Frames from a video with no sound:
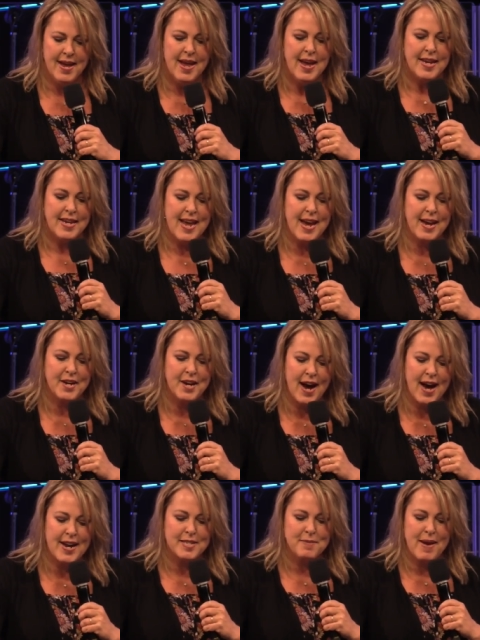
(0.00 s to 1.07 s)
Yet God
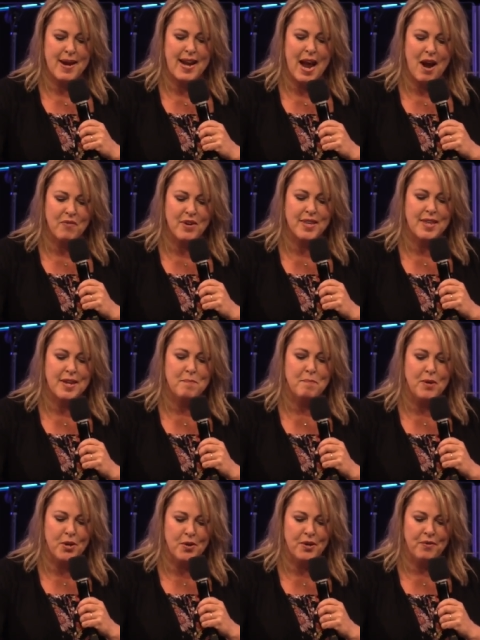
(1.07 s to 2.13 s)
has made everything
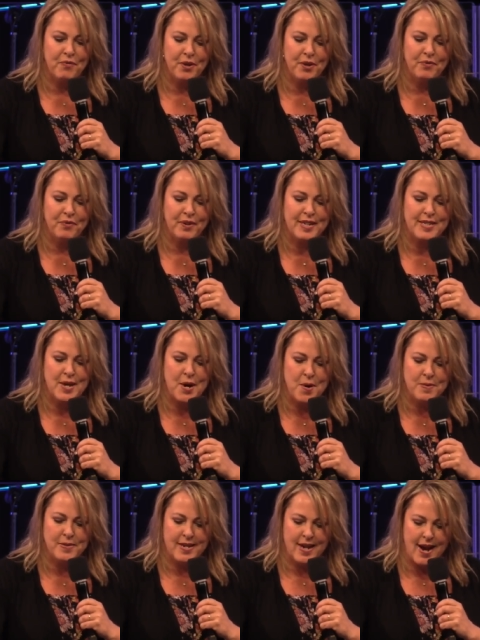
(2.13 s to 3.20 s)
beautiful for its
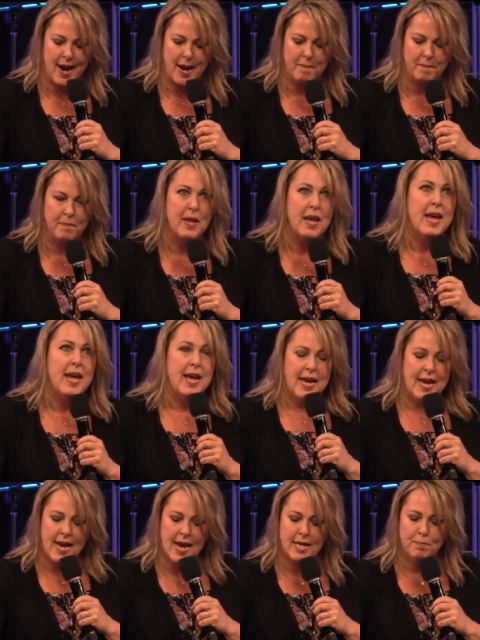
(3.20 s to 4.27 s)
own time.
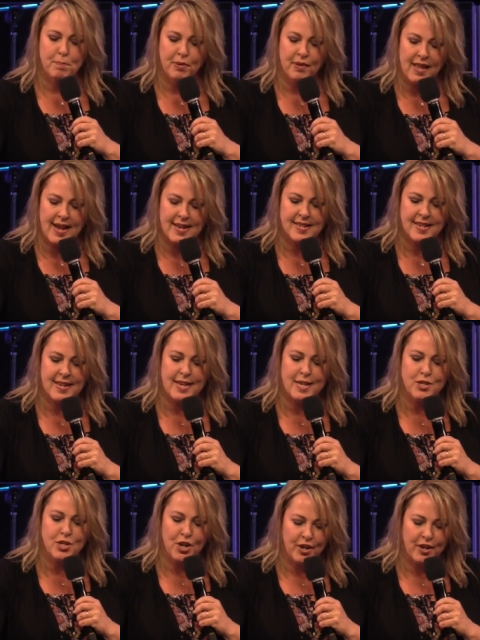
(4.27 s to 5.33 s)
He has planted
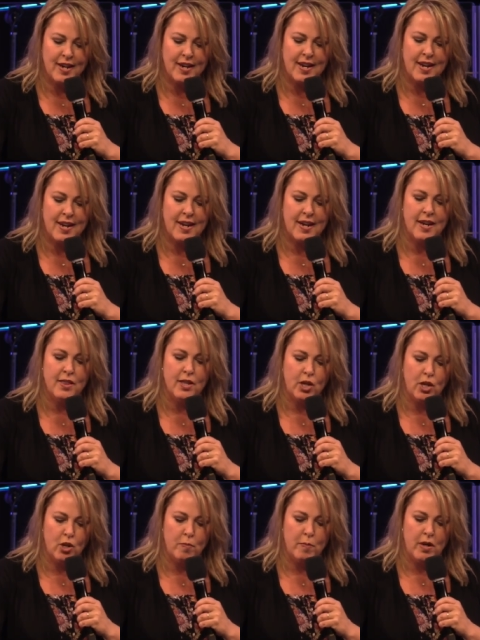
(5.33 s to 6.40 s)
eternity in the
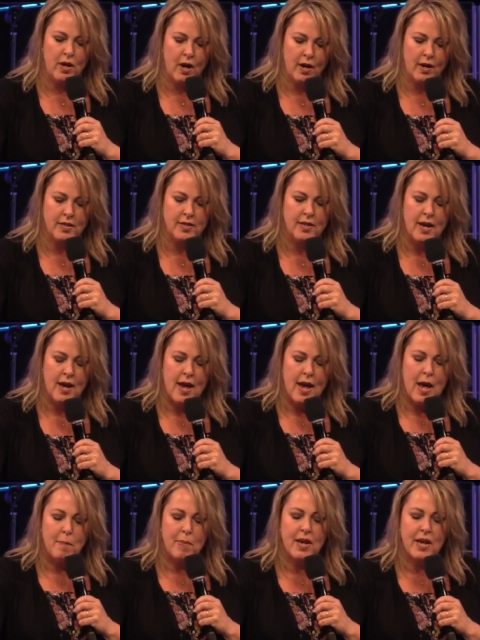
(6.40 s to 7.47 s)
human heart.
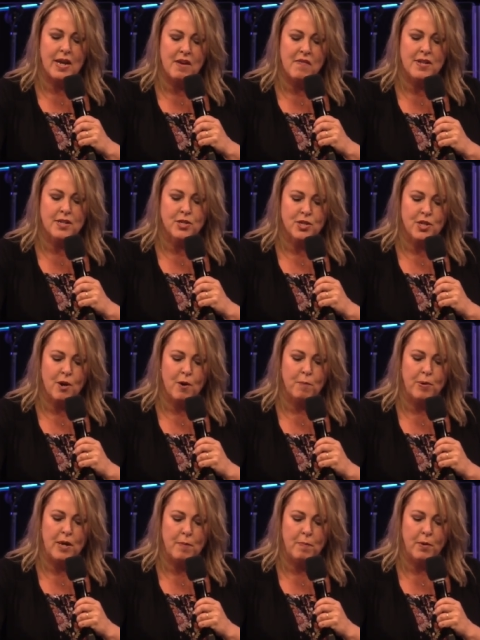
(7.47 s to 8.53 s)
But even so,
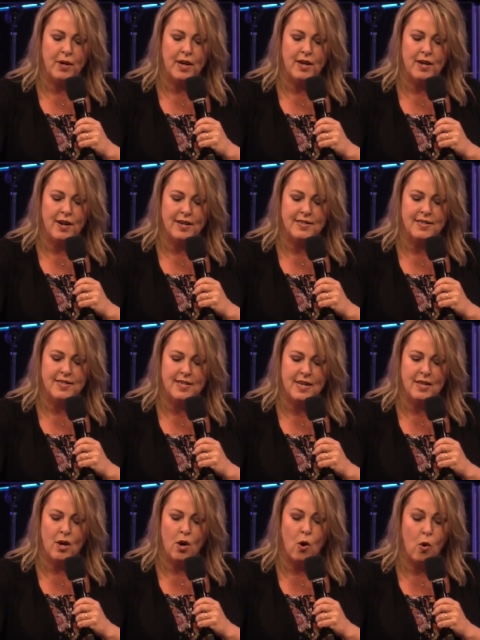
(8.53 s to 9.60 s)
people cannot see
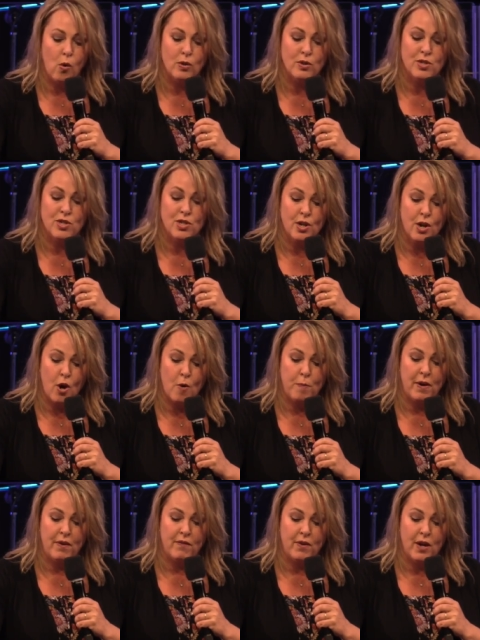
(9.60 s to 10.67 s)
the whole scope
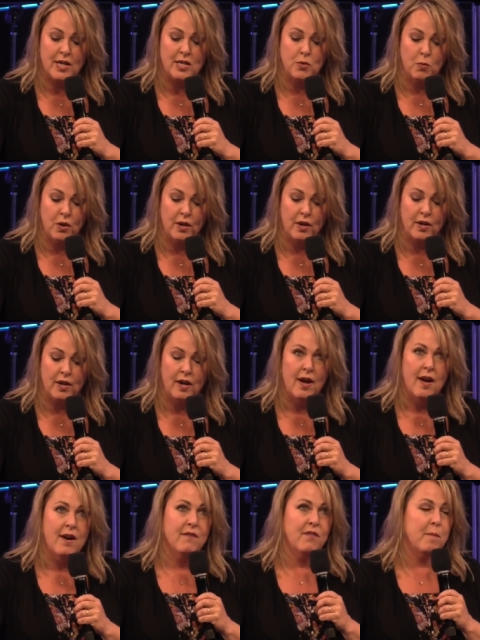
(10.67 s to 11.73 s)
of God's work
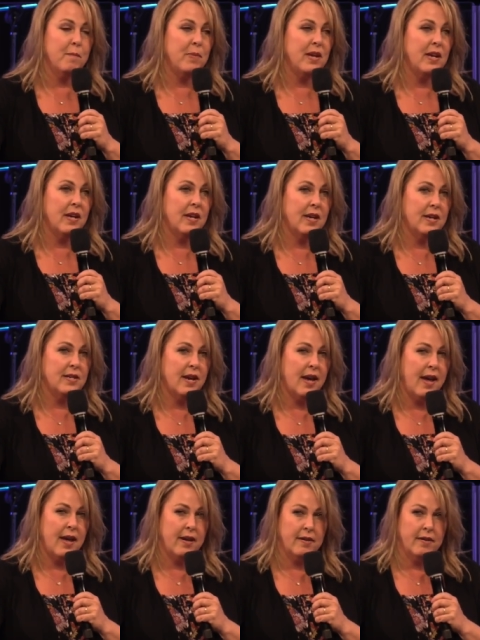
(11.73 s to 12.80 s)
from beginning to
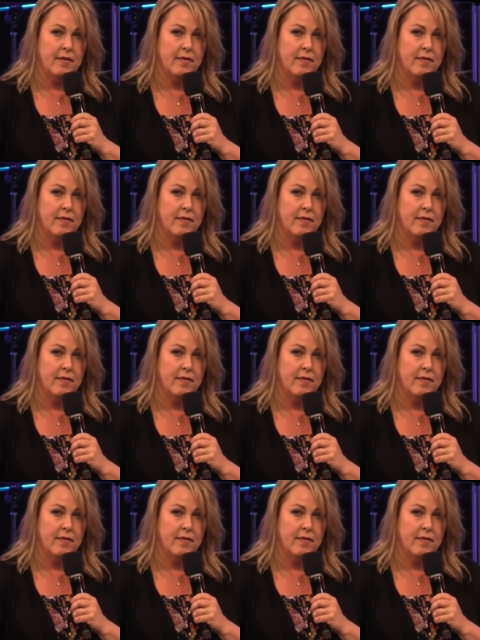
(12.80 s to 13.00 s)
end.